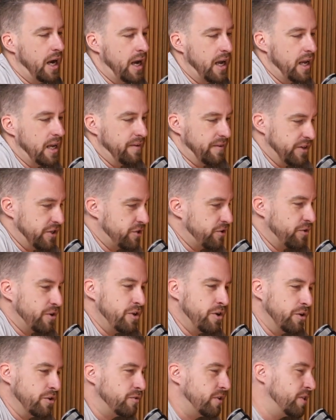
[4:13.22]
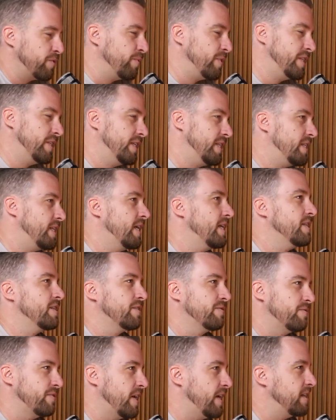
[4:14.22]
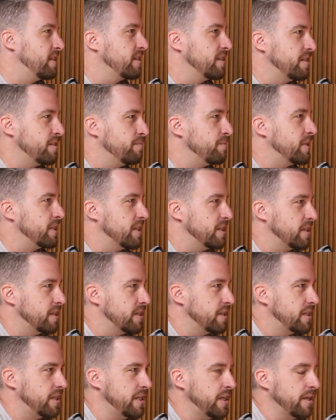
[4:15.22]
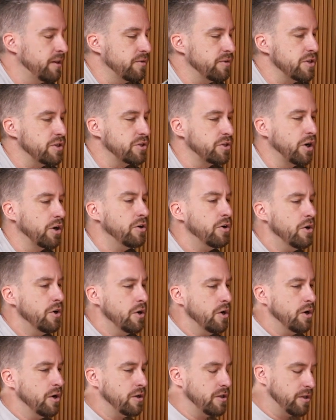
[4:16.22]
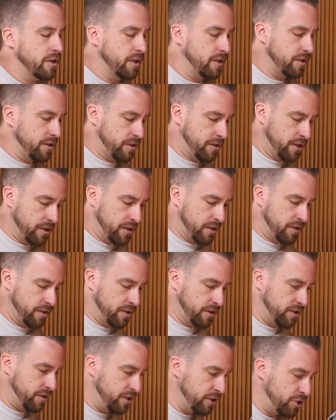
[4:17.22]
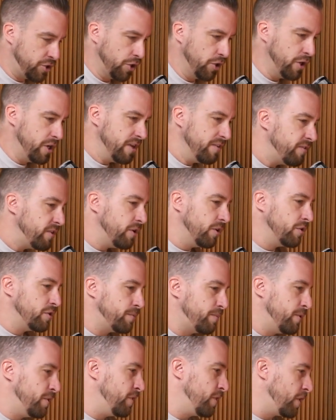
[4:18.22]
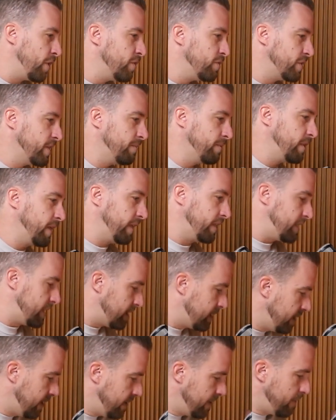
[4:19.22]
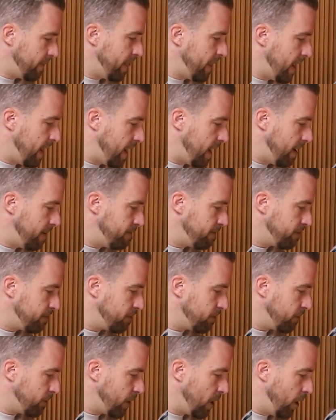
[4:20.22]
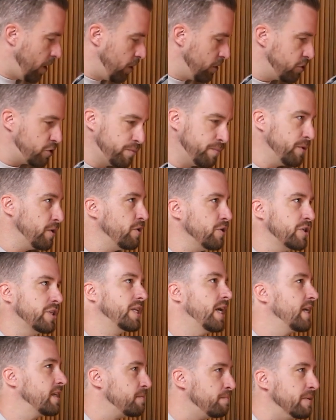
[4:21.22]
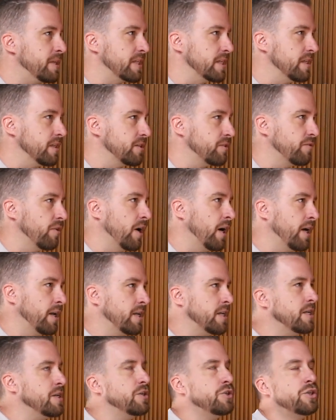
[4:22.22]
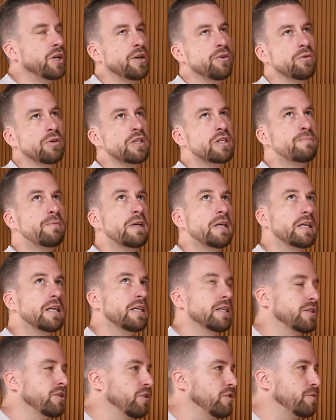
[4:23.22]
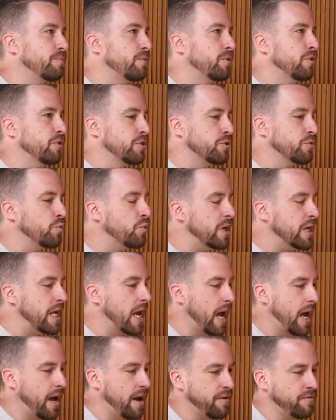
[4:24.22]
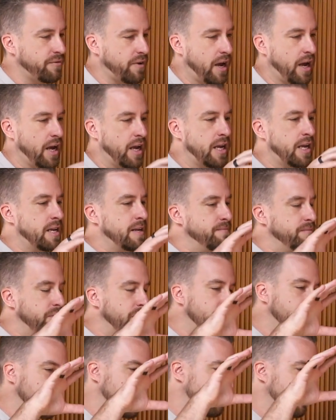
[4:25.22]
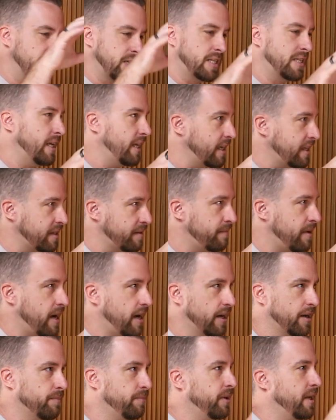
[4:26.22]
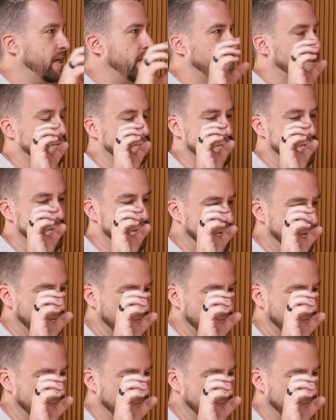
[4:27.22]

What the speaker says: even just for the Entourage, we see tens of thousands of businesses a year. And so the journey of the entrepreneur goes something like this. Entrepreneur starts business, right? And generally speaking, as entrepreneurs, we have a deep understanding of the marketplace. We